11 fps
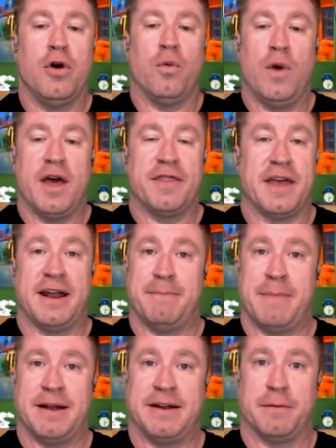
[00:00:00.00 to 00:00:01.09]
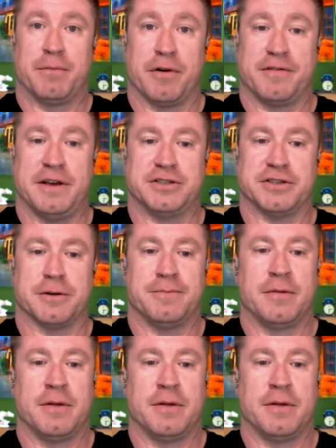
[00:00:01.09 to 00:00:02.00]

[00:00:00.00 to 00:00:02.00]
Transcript: with an amended procedure.